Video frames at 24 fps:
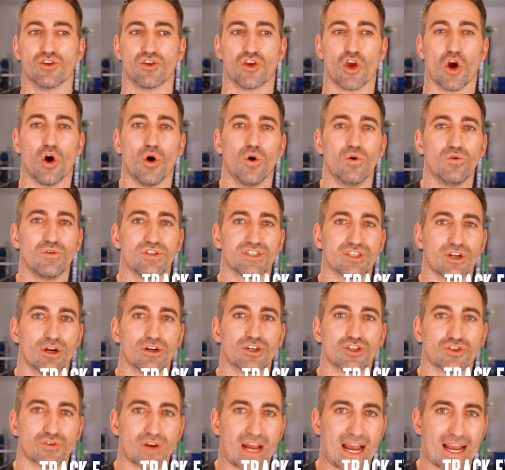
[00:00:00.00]
go
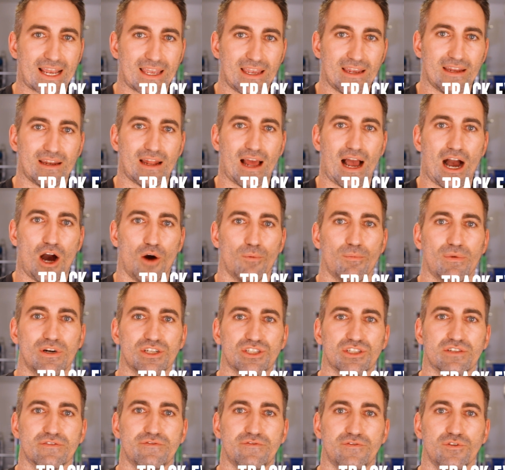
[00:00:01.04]
start tracking how
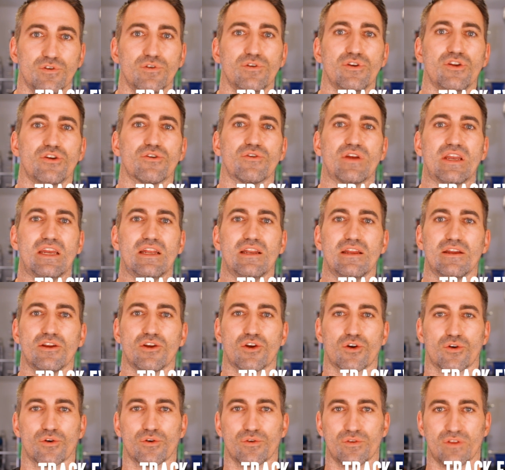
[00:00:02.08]
much food you're eating
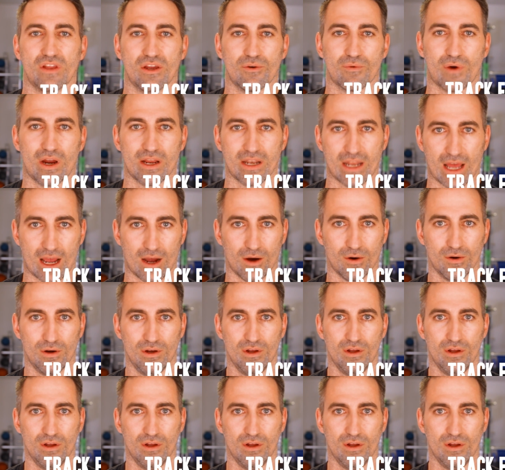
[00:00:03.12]
currently right now.